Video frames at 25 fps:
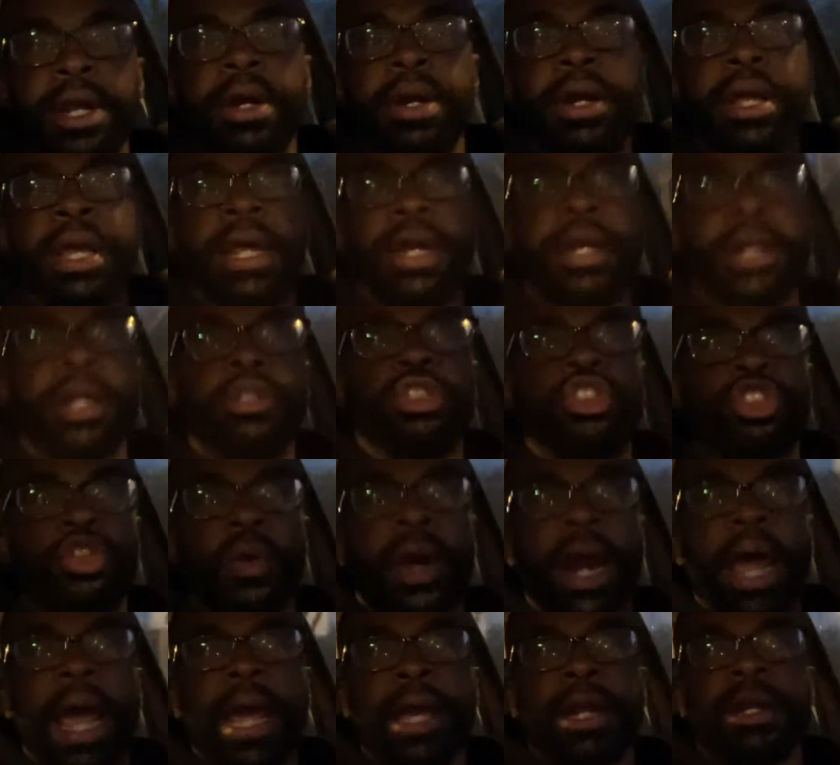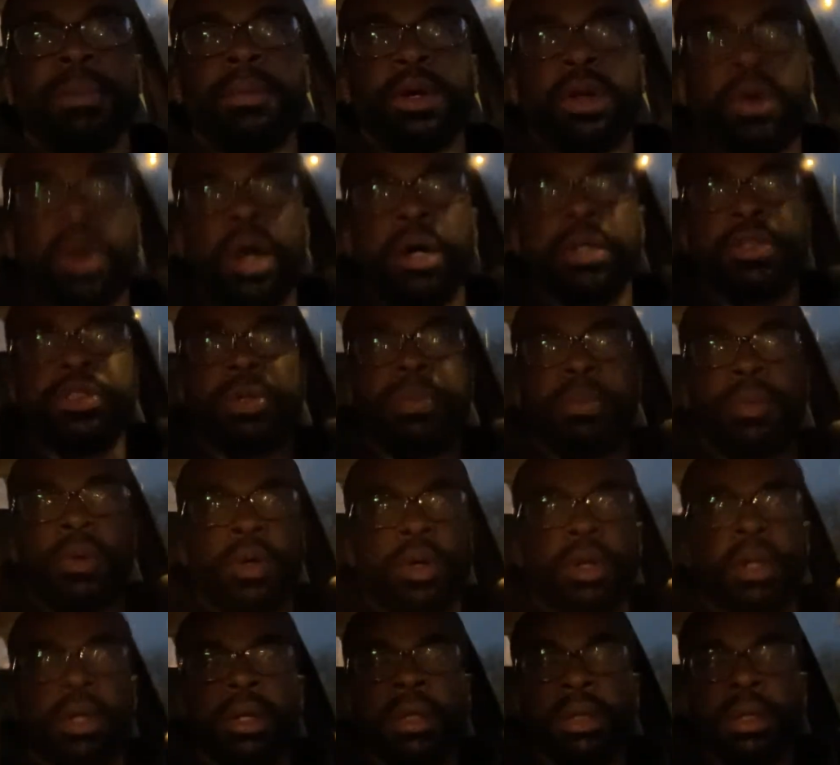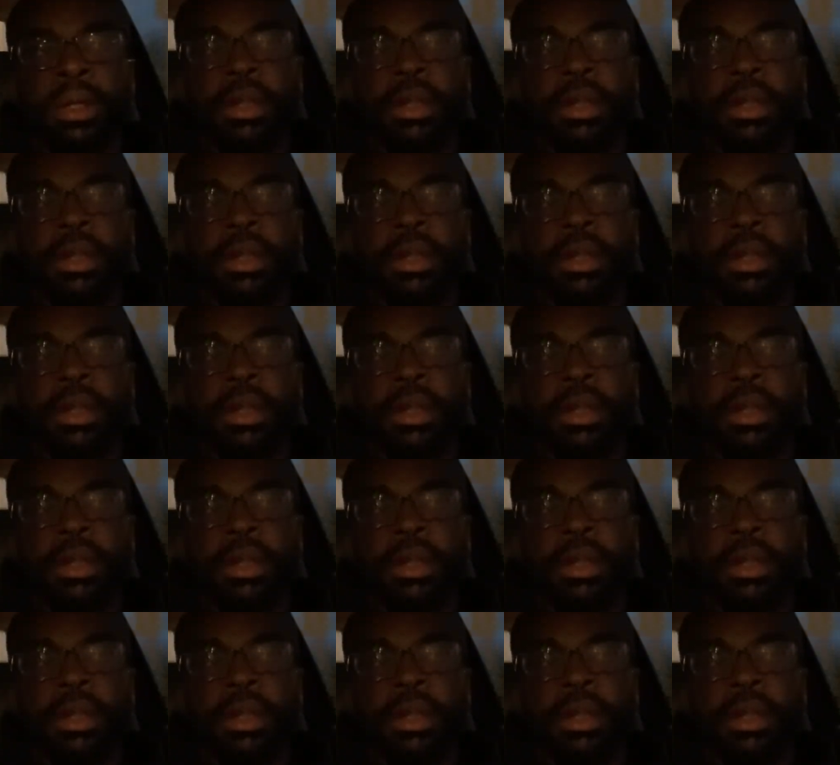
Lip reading: they're dragging them across the border.